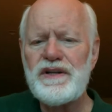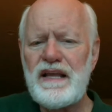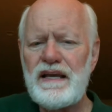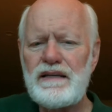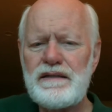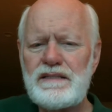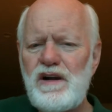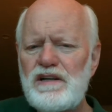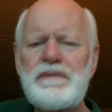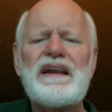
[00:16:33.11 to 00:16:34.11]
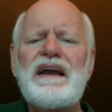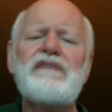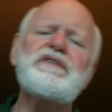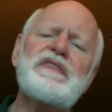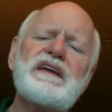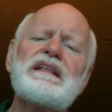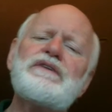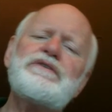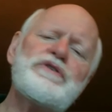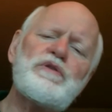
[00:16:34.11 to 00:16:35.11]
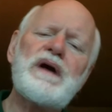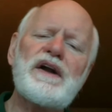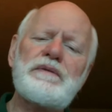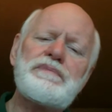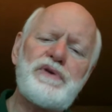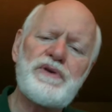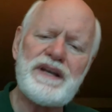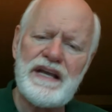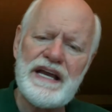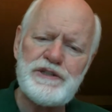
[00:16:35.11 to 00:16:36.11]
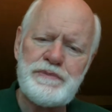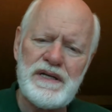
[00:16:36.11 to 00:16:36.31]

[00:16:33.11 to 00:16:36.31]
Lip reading: and they talked about everything they knew about employee engagement.